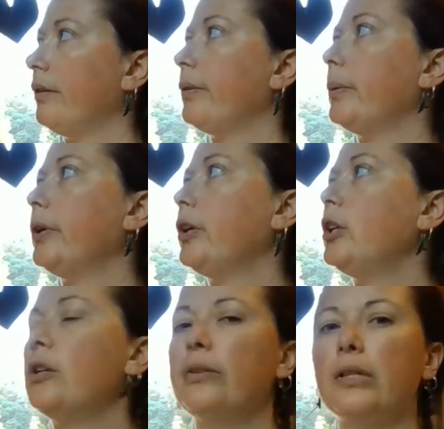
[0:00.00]
So we're going to
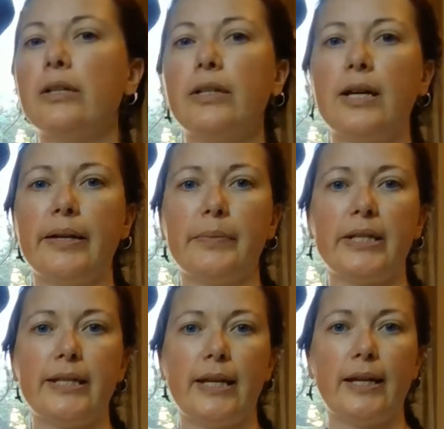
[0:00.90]
close our time
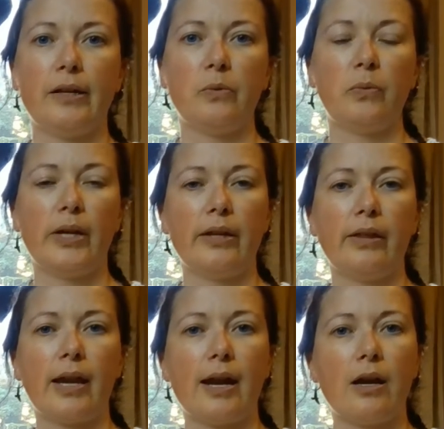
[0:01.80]
today with
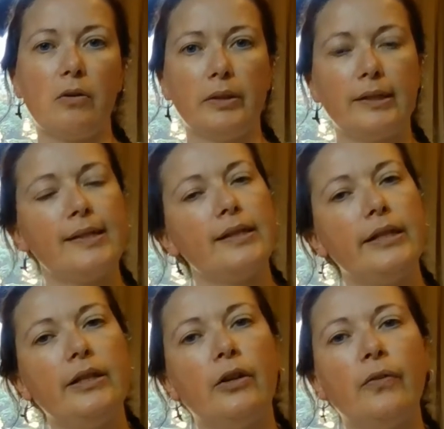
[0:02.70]
our
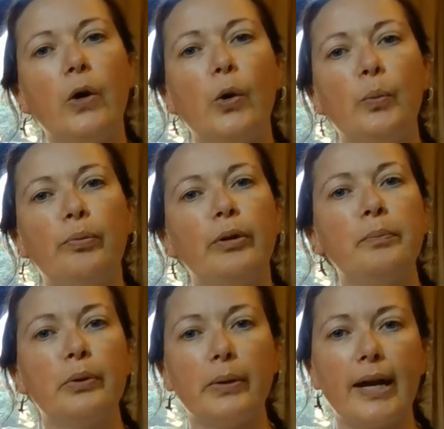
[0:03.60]
Seed of Hope
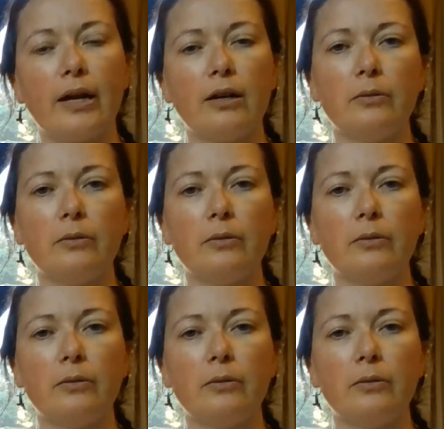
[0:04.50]
prayer,